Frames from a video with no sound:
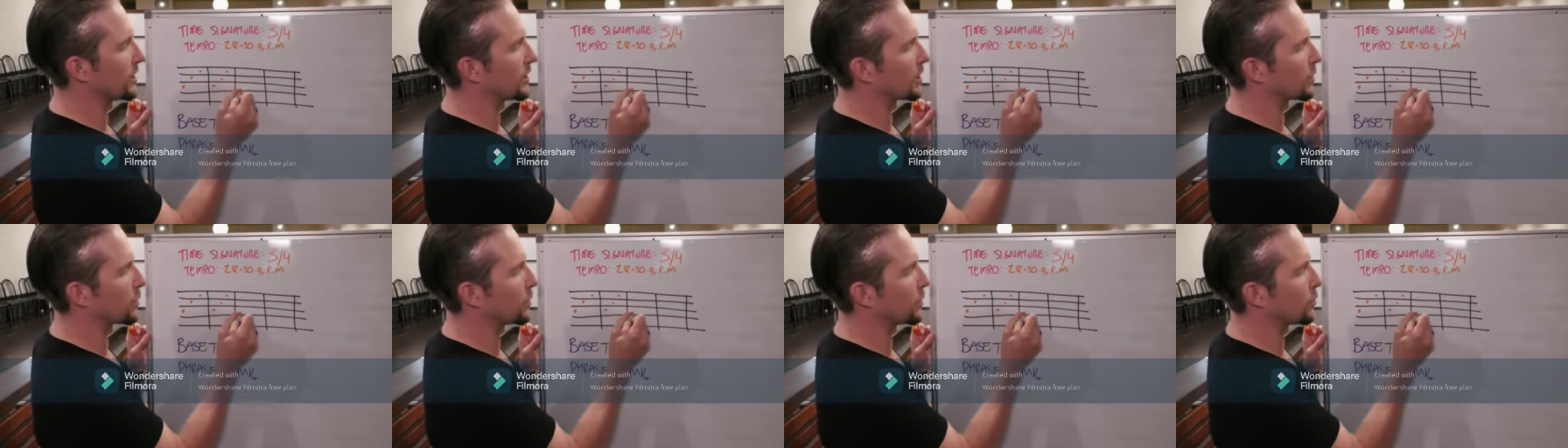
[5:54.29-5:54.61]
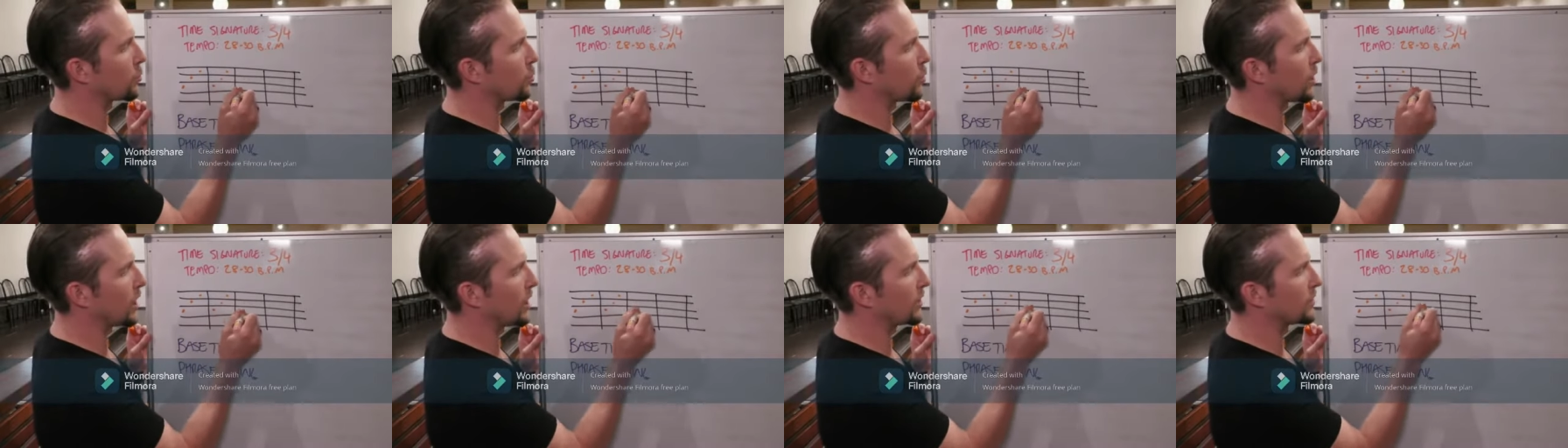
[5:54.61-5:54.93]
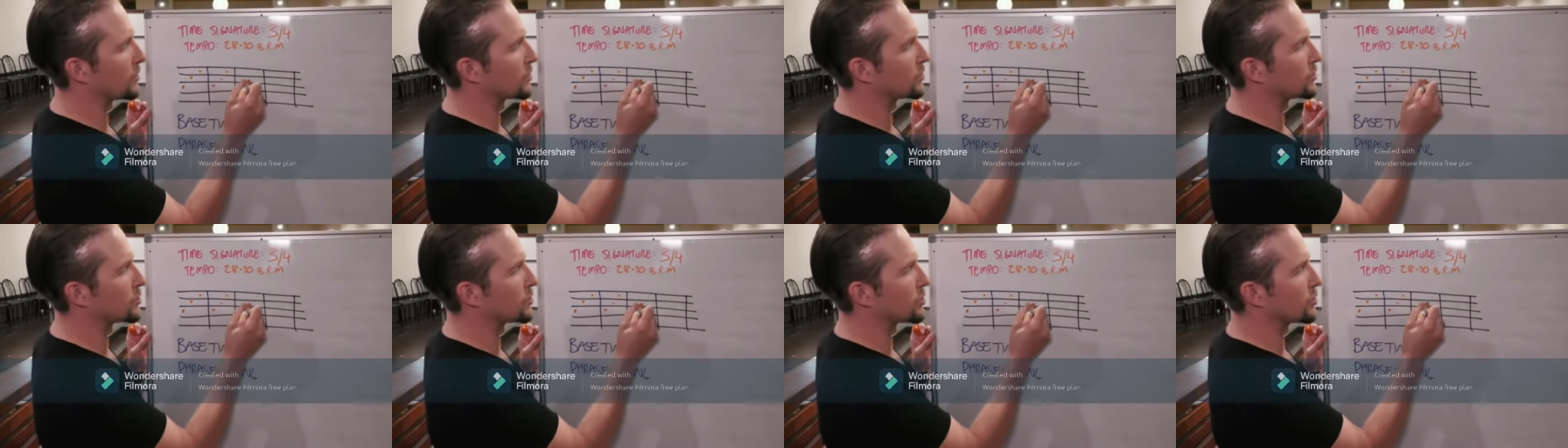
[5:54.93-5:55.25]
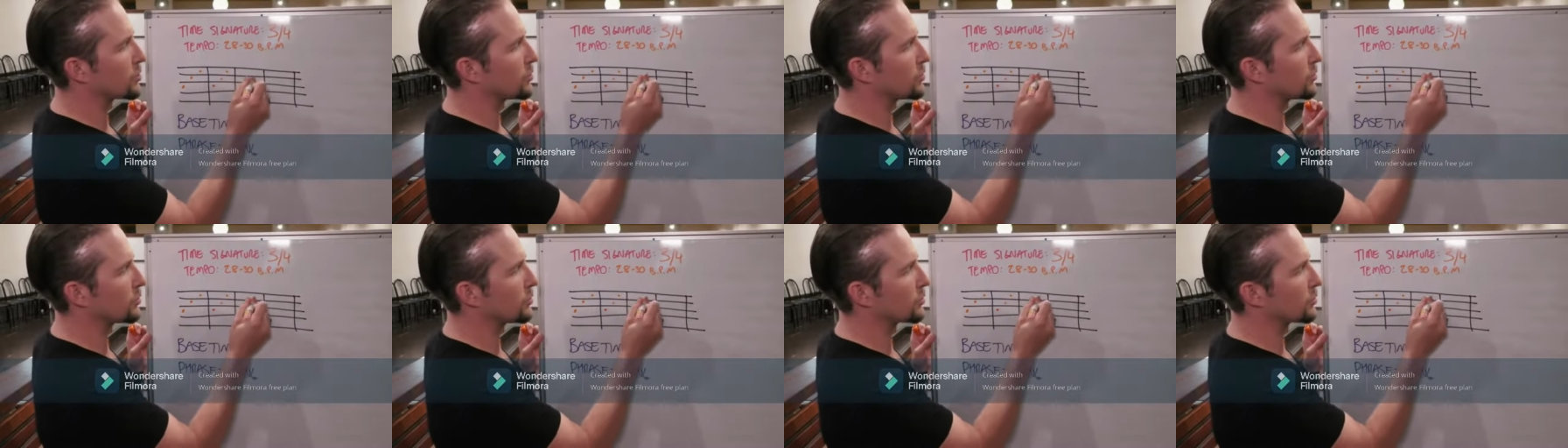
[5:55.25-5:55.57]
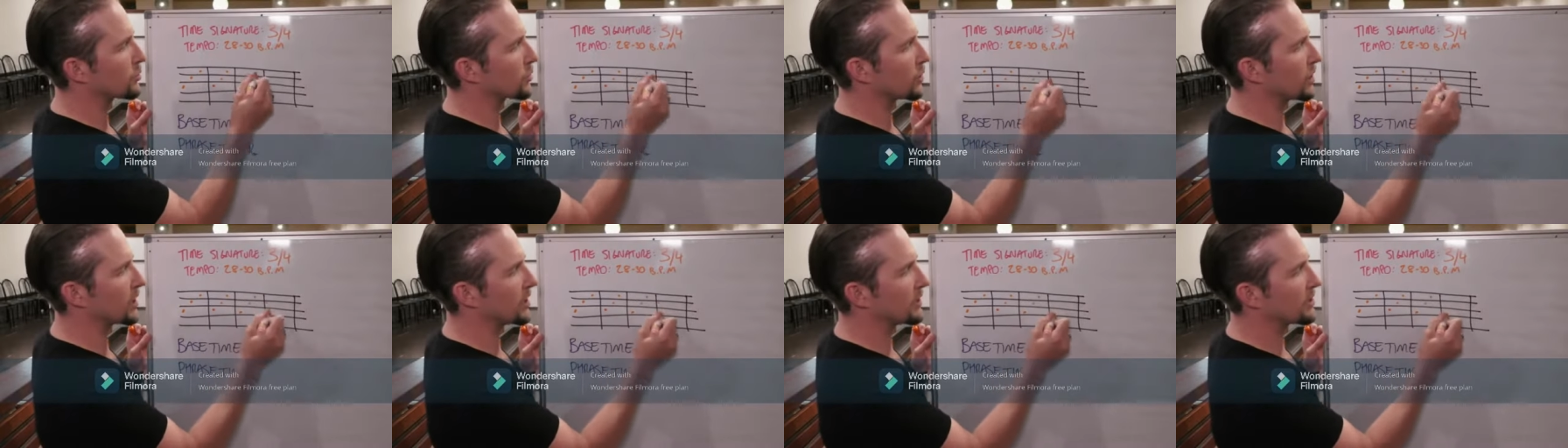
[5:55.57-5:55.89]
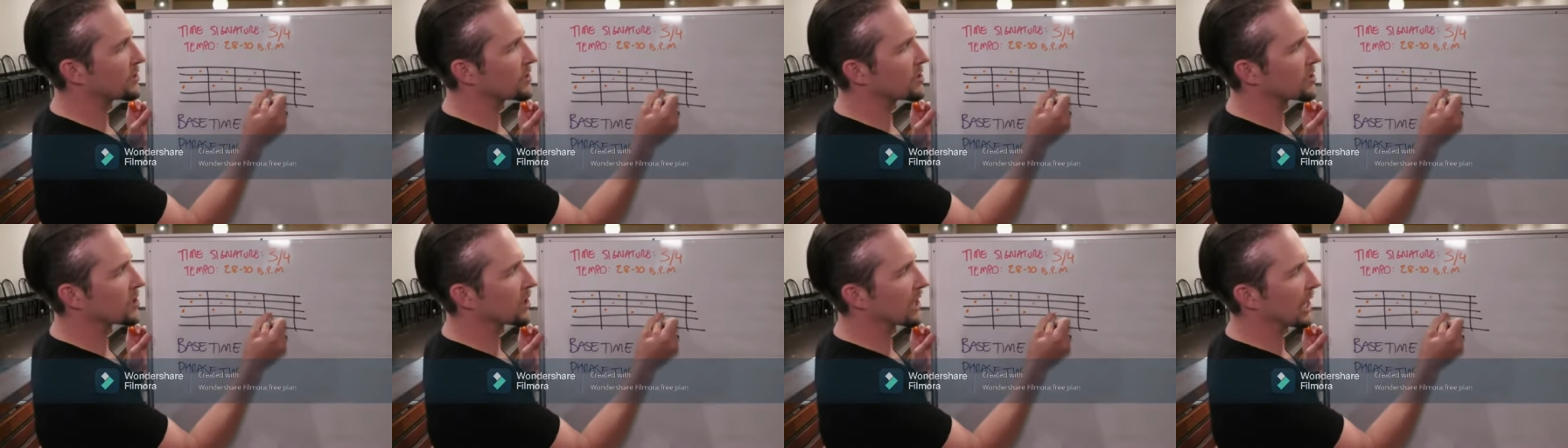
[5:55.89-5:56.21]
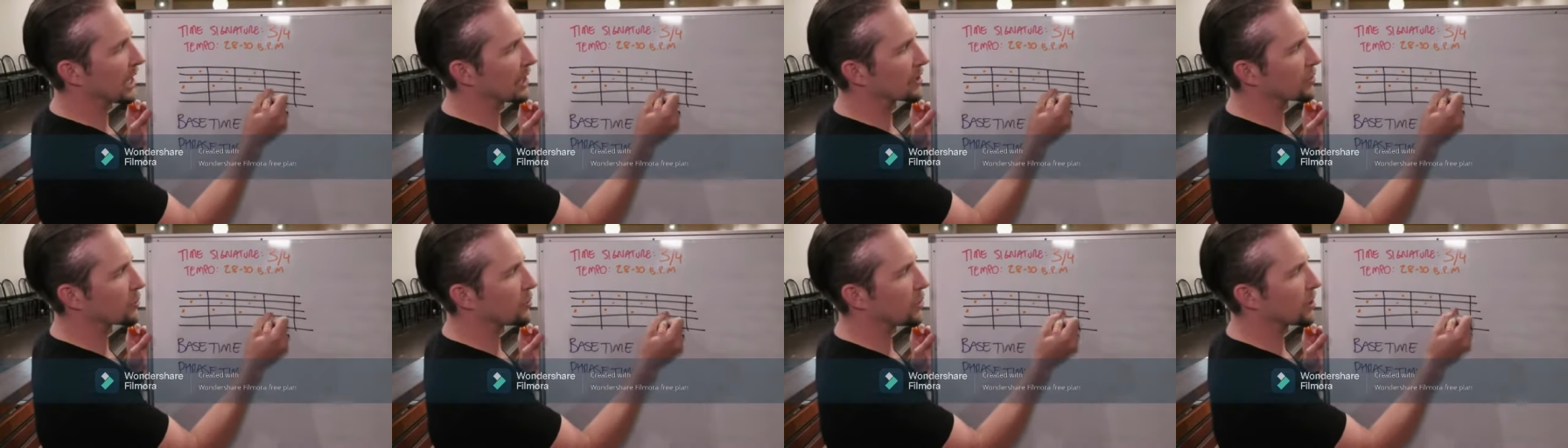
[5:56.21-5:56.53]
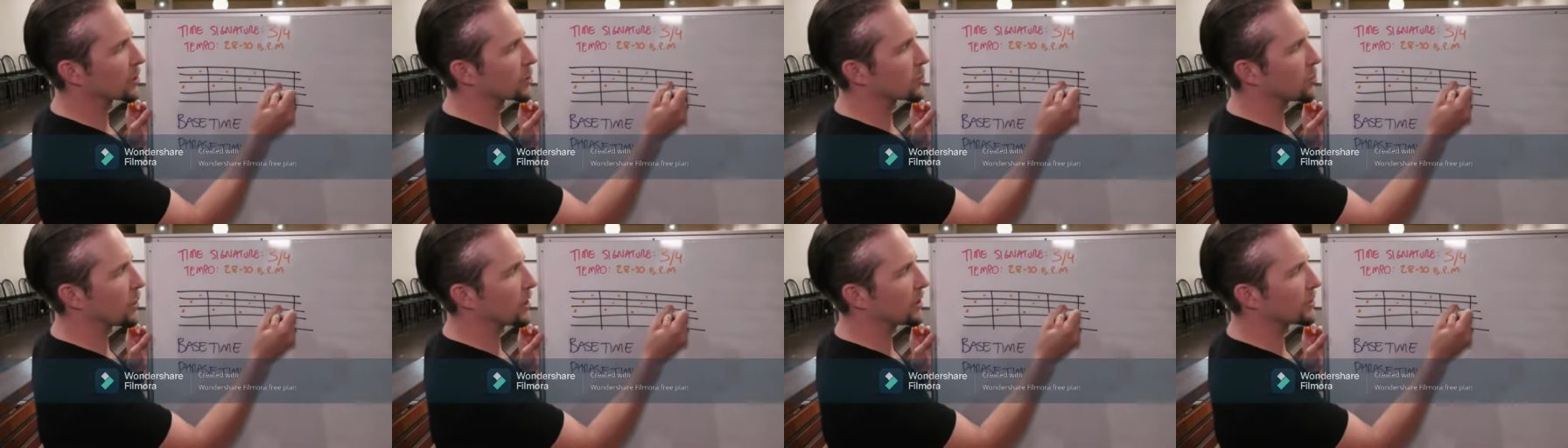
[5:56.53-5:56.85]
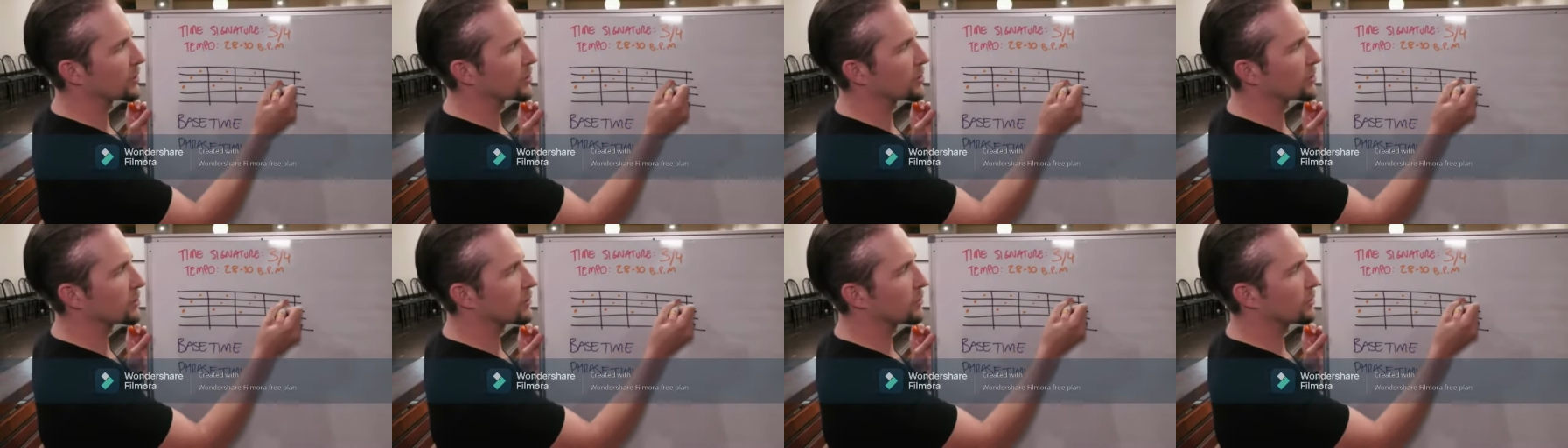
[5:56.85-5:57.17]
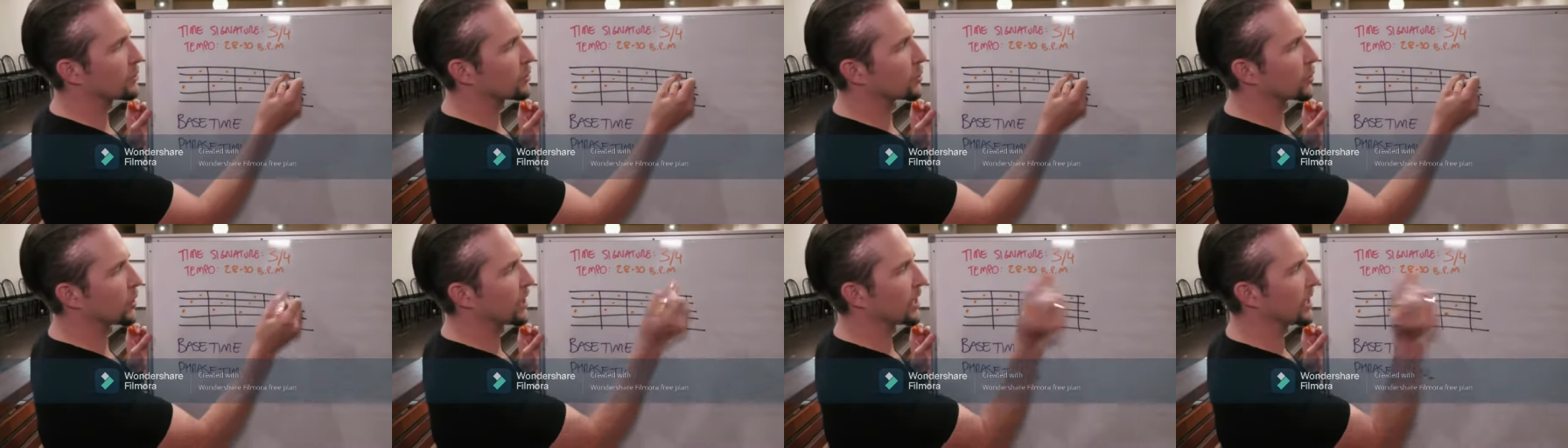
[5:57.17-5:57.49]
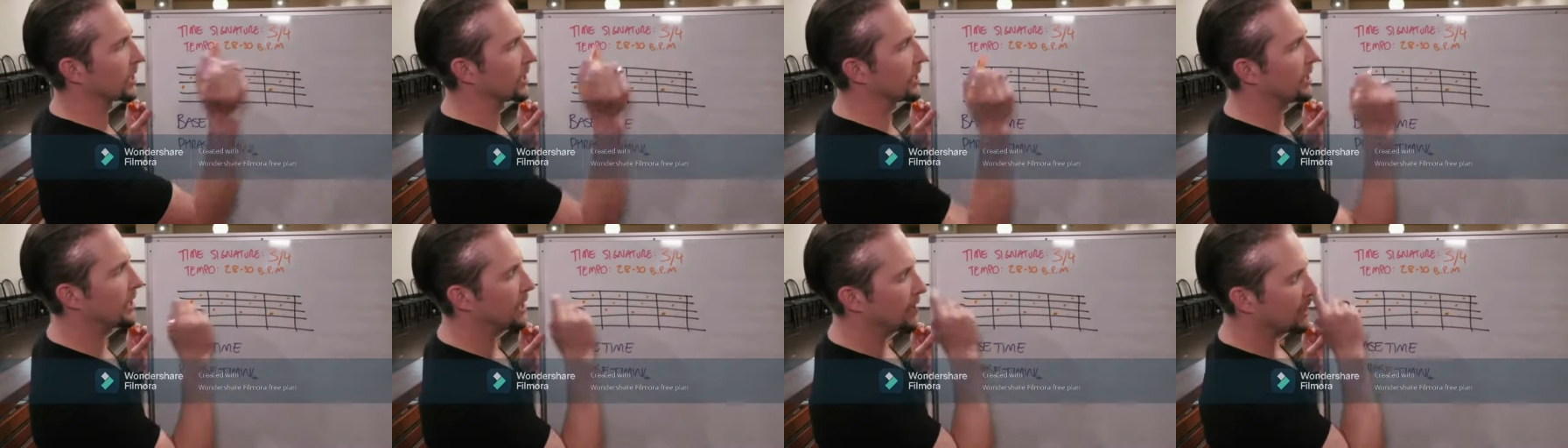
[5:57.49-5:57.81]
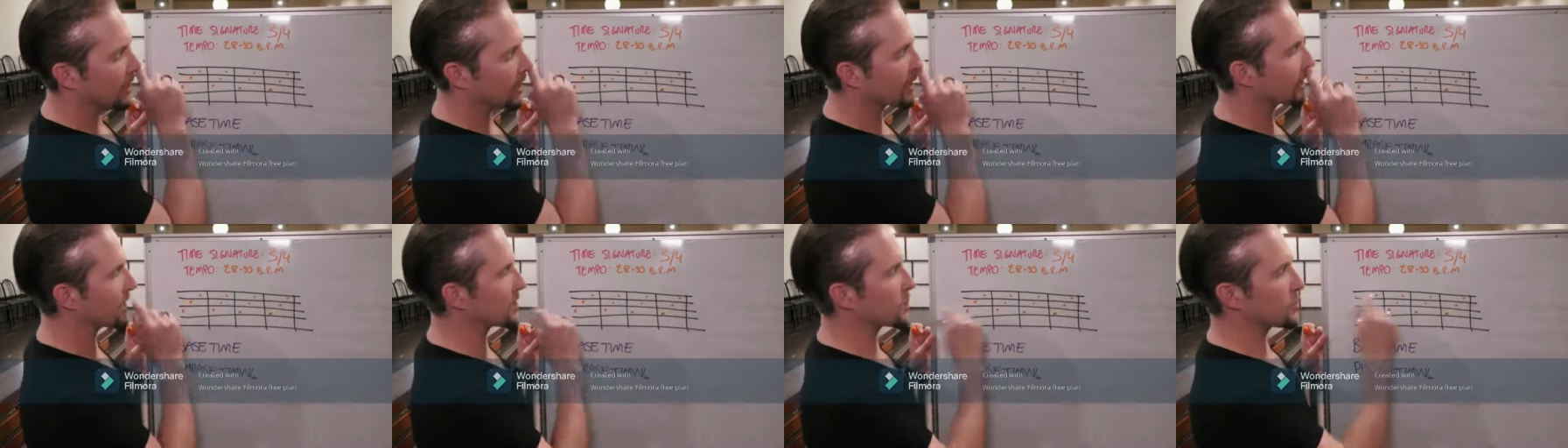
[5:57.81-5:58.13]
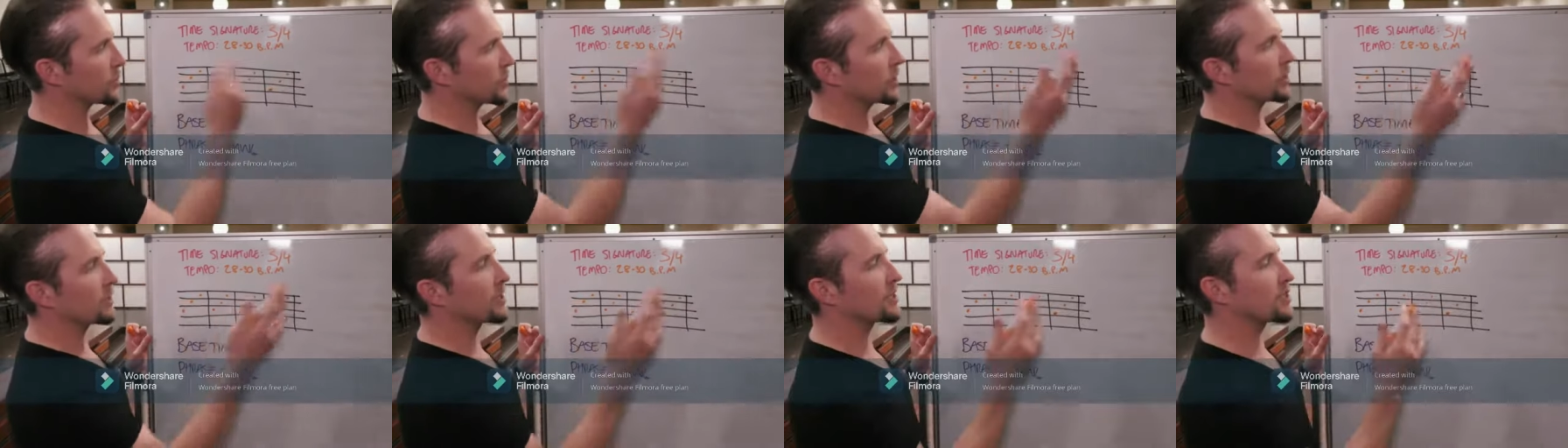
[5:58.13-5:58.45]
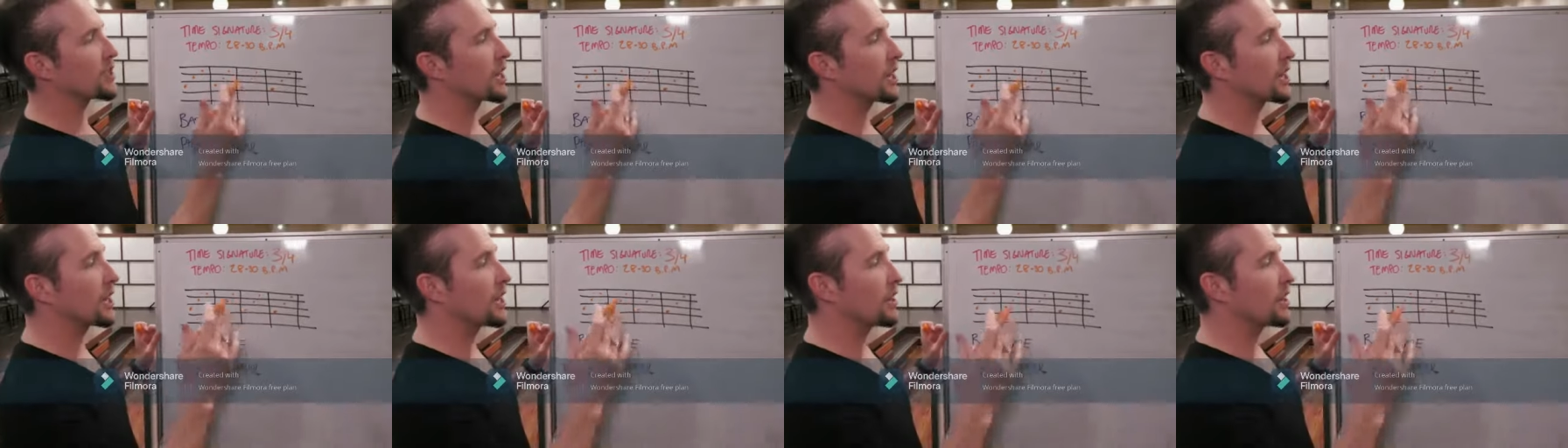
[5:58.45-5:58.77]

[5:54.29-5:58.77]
Another one, 1, 2, 3. This is the counter waltz, 1, 2, 3. Okay, so we know there's